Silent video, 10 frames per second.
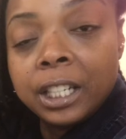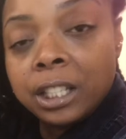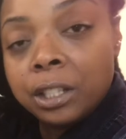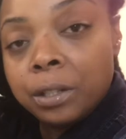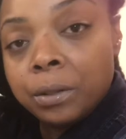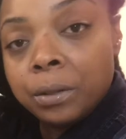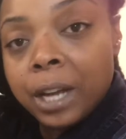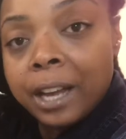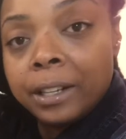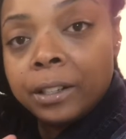into
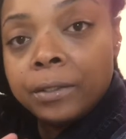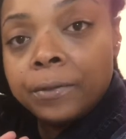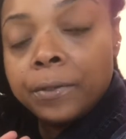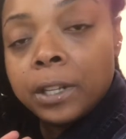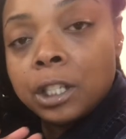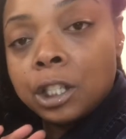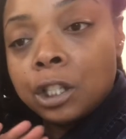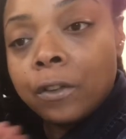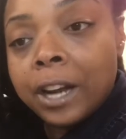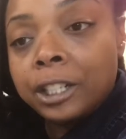kind of
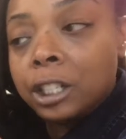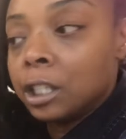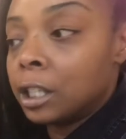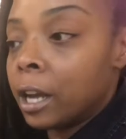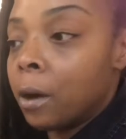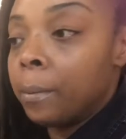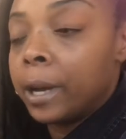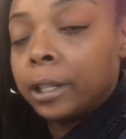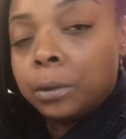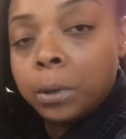scratching the scalp
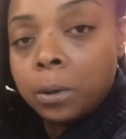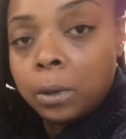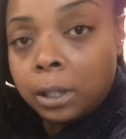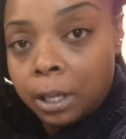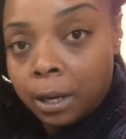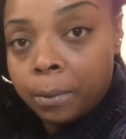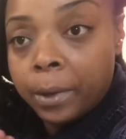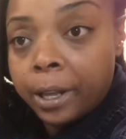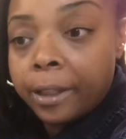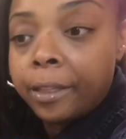manually
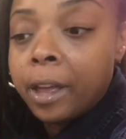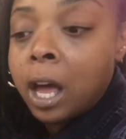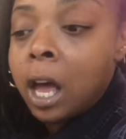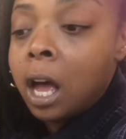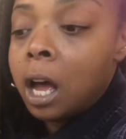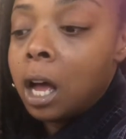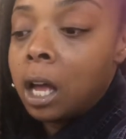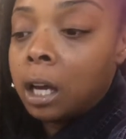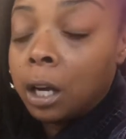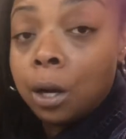with
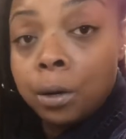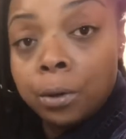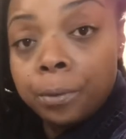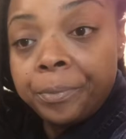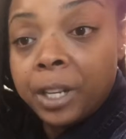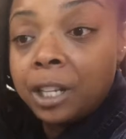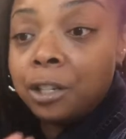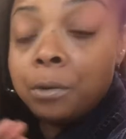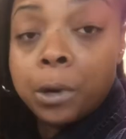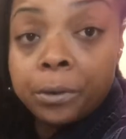a comb, then
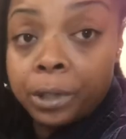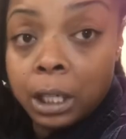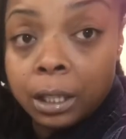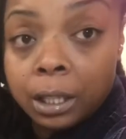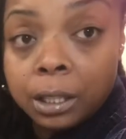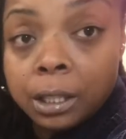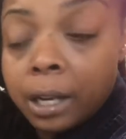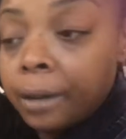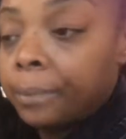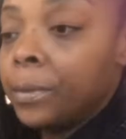you won't need this
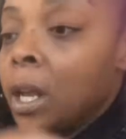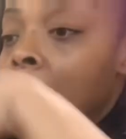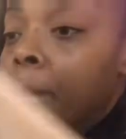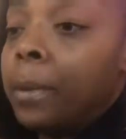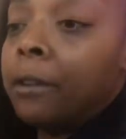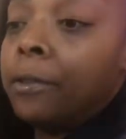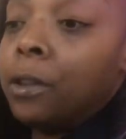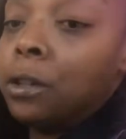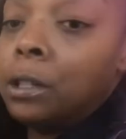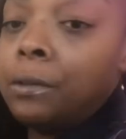step. But for
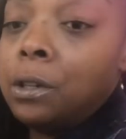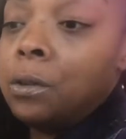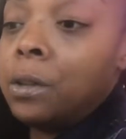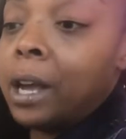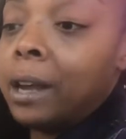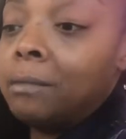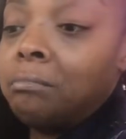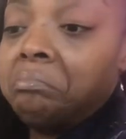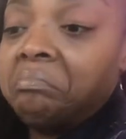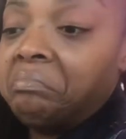those of you that
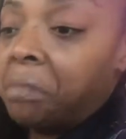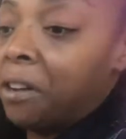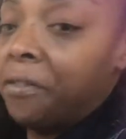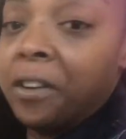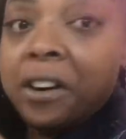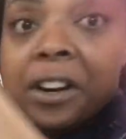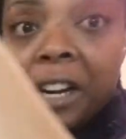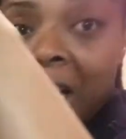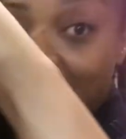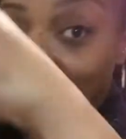prefer
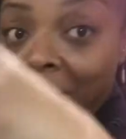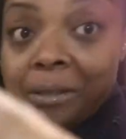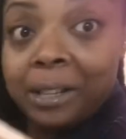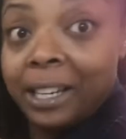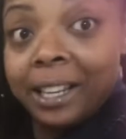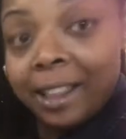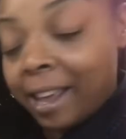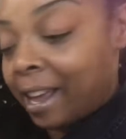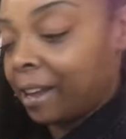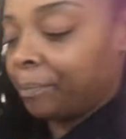not to do any of
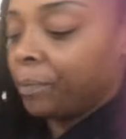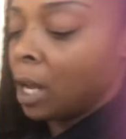that,